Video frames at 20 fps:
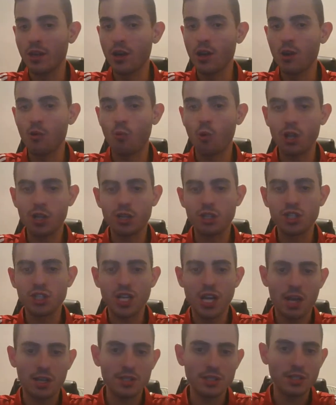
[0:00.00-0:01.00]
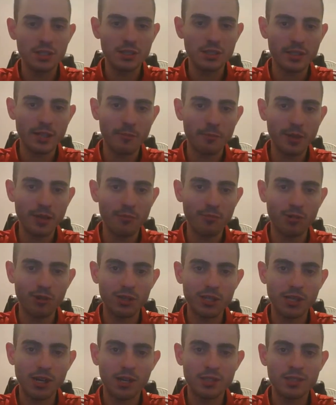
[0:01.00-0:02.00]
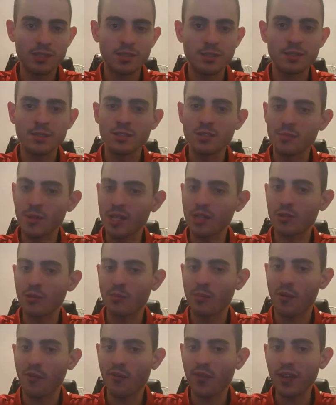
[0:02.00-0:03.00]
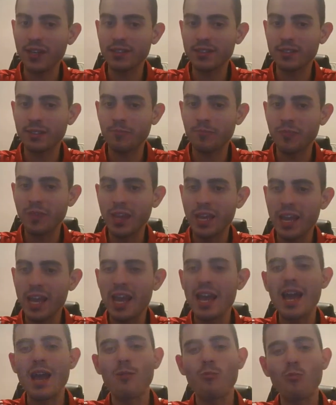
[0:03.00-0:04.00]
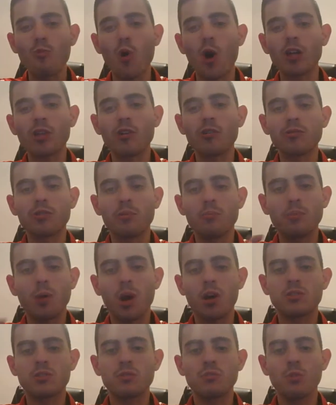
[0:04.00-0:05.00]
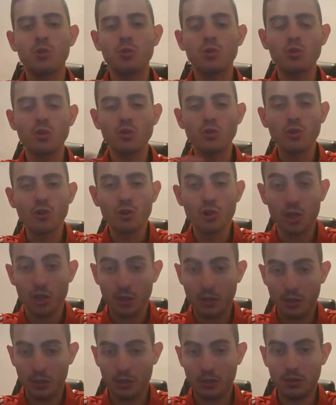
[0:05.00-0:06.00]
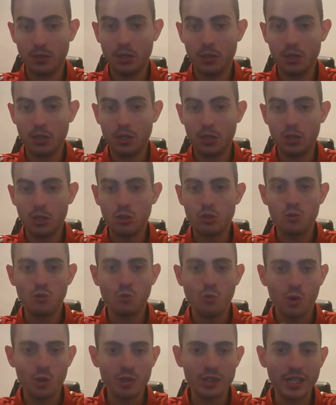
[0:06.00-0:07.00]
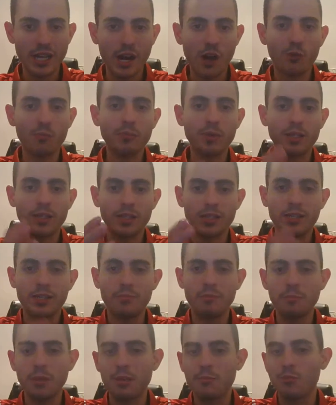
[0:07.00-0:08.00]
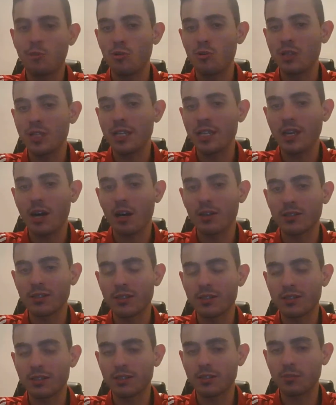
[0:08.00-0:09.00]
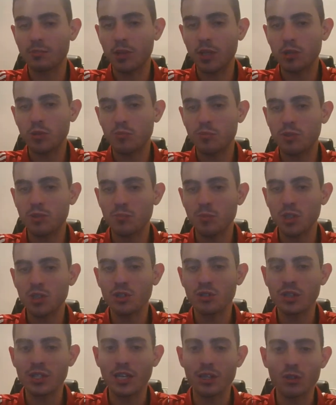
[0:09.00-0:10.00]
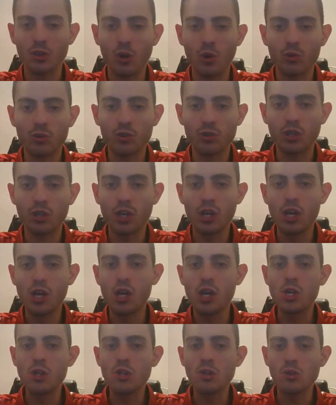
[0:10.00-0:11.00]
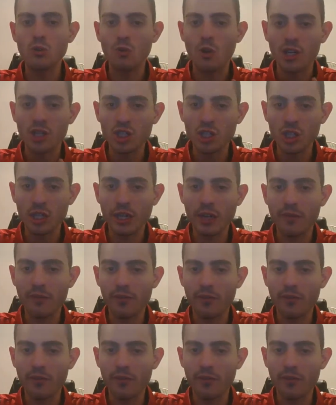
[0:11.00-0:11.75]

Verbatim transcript: what are the challenges that people in the autism spectrum are facing? And what are the possible solutions towards helping the people in the autism spectrum, especially adults, to achieve